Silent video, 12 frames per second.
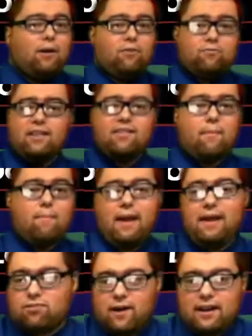But really, the
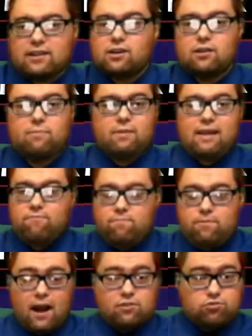main threat is going to be
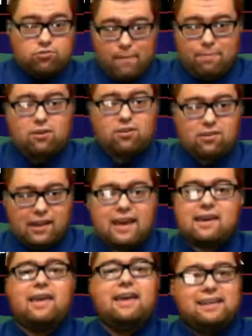
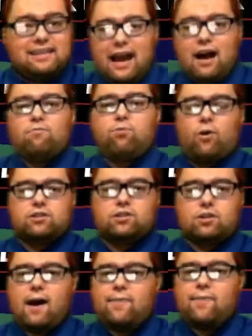tropical-like downpours
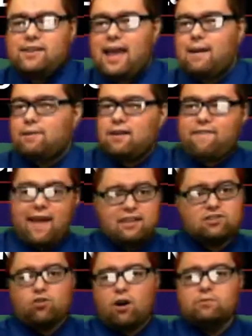throughout the day. But if
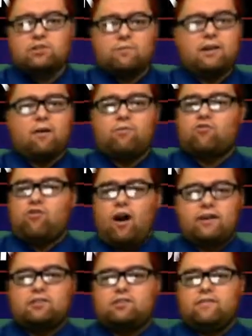any storms do become
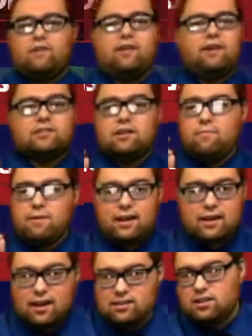strong or severe, it's going to be a
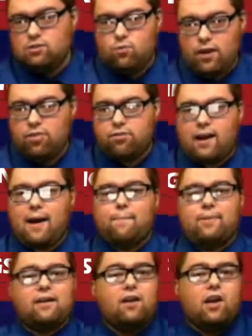gusty wind
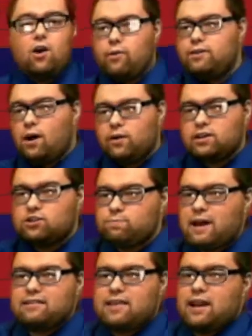threat. But we don't
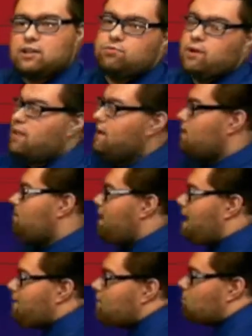expect that. It's really going to be
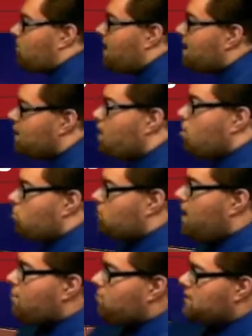heavy rain
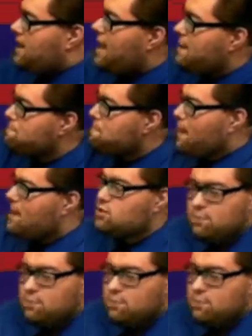throughout the day. And